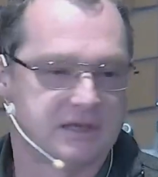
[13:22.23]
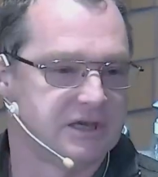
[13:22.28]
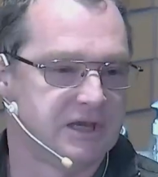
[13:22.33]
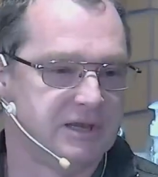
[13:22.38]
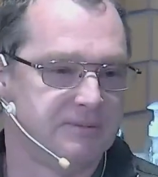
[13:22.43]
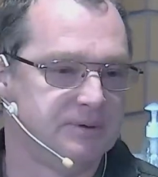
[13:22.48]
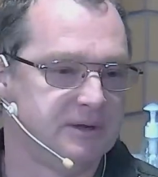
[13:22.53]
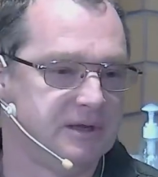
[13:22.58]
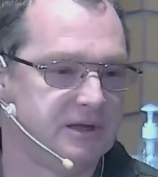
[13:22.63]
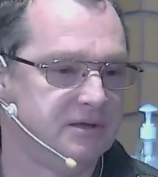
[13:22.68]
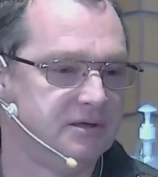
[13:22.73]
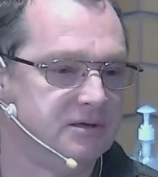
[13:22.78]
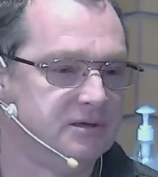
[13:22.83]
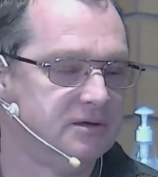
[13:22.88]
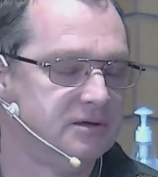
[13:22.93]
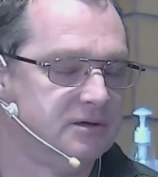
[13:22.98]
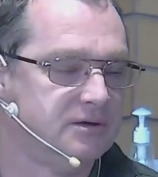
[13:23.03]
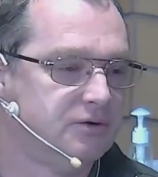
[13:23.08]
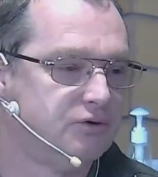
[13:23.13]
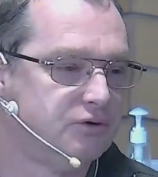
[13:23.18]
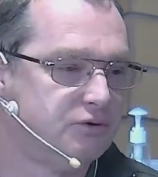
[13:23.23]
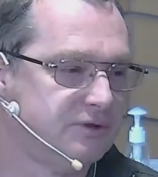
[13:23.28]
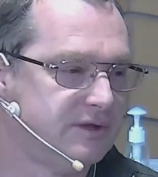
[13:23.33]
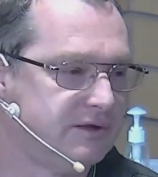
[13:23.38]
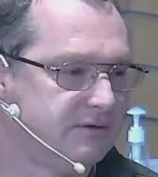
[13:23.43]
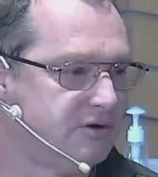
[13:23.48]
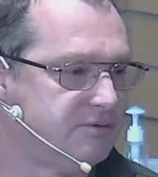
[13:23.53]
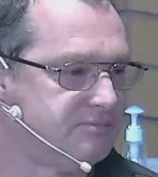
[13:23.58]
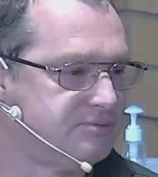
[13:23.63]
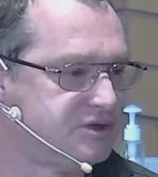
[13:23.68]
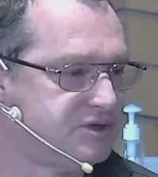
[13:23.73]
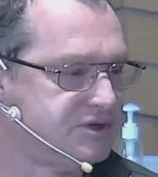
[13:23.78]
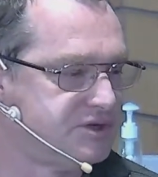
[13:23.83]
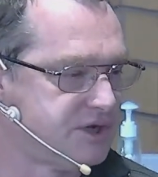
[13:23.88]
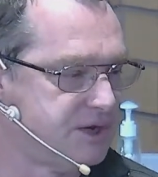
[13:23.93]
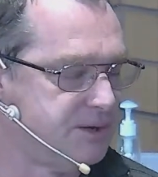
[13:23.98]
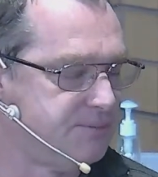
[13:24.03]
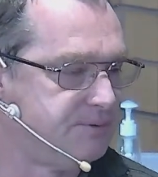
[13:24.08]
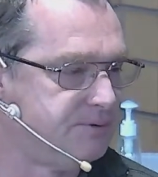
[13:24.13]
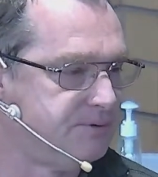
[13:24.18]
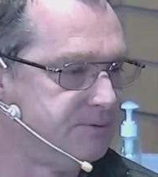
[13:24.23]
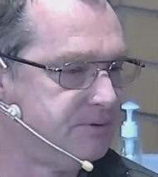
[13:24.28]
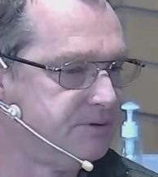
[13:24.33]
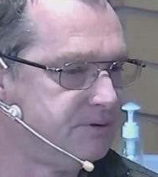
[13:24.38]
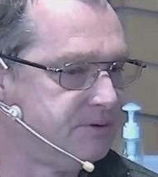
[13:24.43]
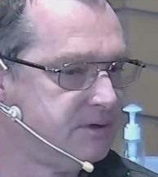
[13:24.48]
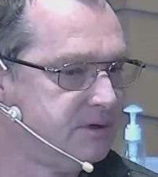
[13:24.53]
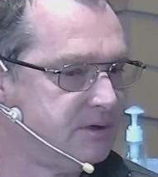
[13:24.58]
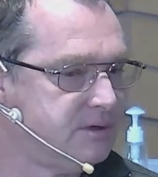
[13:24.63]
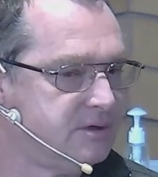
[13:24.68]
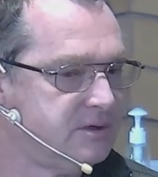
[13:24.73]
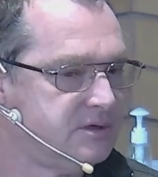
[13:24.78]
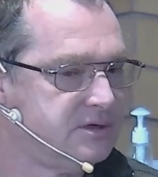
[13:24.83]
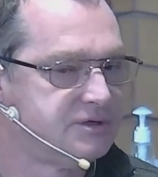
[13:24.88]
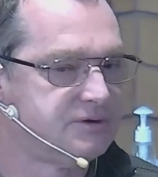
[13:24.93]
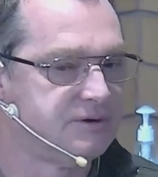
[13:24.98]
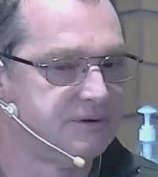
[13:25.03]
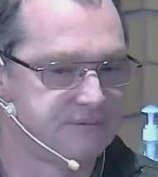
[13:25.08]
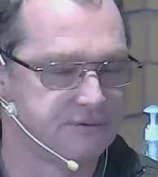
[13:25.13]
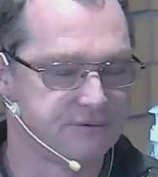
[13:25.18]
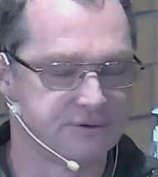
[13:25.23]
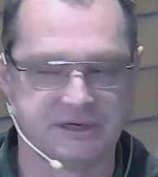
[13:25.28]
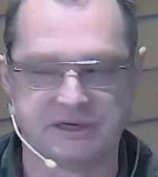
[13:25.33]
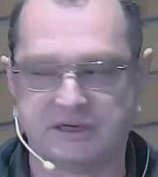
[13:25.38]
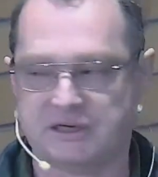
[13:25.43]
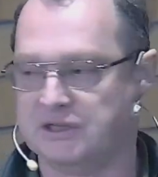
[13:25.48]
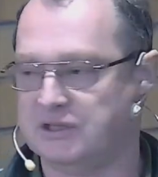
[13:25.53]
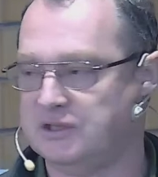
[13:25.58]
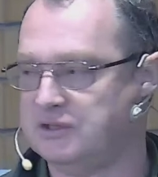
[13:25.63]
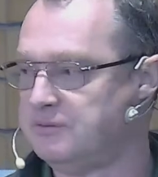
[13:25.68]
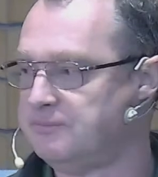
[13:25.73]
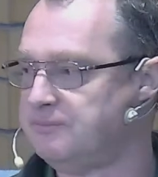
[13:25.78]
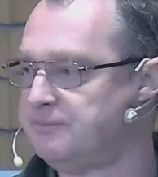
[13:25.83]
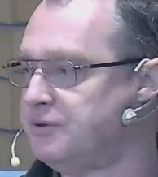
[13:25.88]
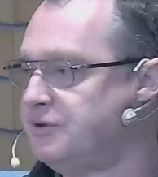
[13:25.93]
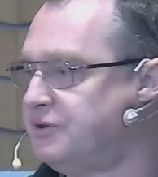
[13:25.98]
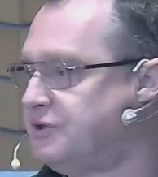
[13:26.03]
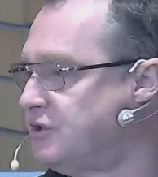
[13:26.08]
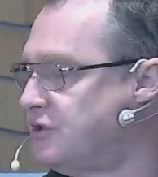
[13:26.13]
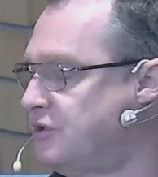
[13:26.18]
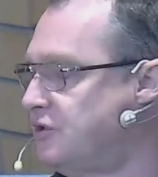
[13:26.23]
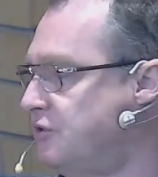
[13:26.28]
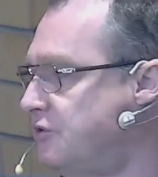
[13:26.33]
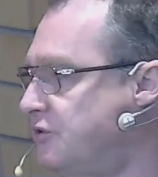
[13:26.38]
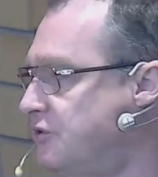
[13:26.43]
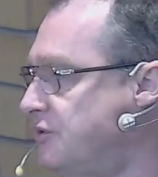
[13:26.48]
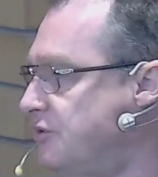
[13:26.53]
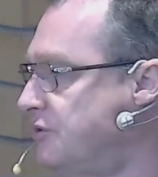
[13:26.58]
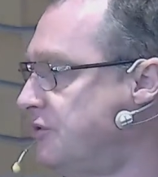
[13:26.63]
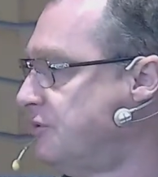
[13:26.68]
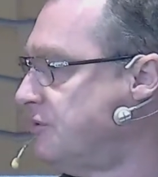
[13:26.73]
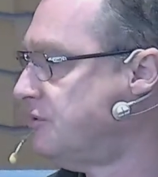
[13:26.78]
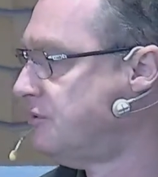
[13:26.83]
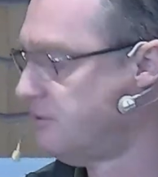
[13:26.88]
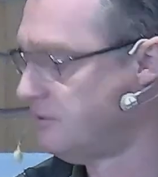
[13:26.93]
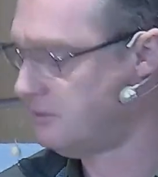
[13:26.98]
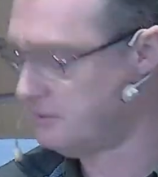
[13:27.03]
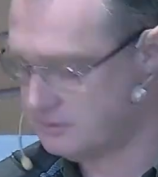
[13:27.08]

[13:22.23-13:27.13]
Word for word: They're keeping all their options open to avoid any persecution.